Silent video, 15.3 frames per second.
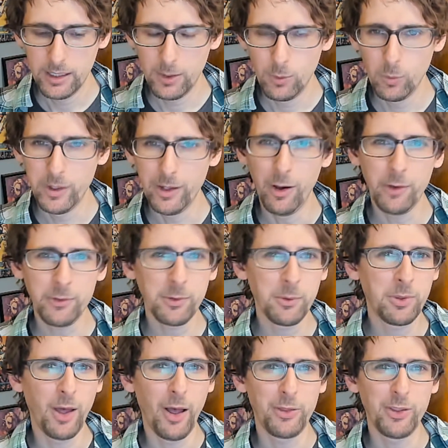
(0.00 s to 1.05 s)
We also
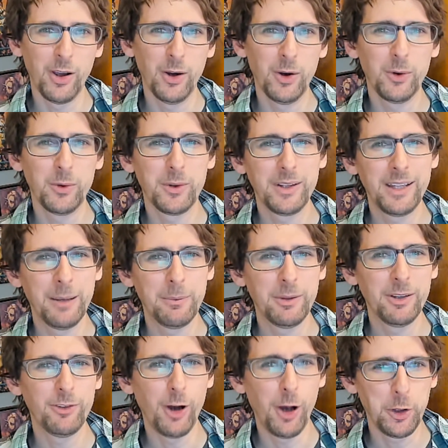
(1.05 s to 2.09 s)
thought though, yeah, but
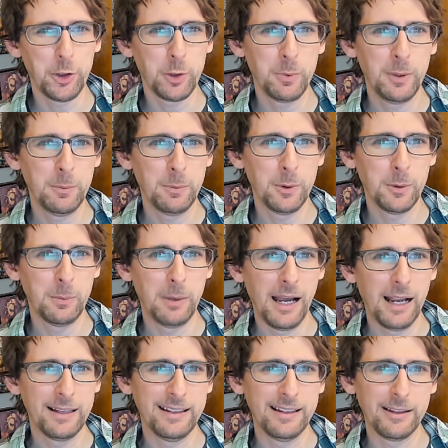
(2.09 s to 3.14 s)
if other people
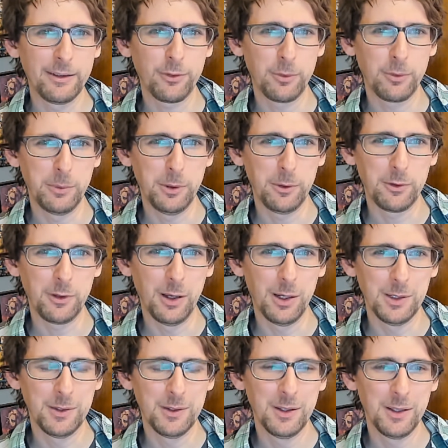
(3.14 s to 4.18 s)
buy these from
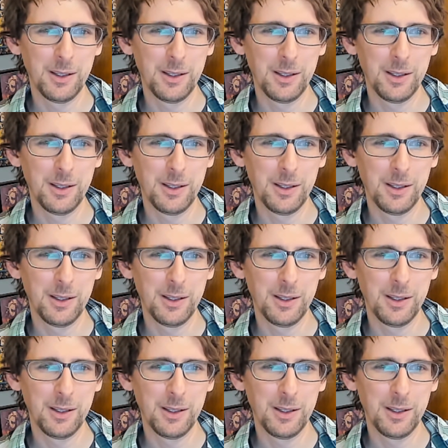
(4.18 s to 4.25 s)
USUN,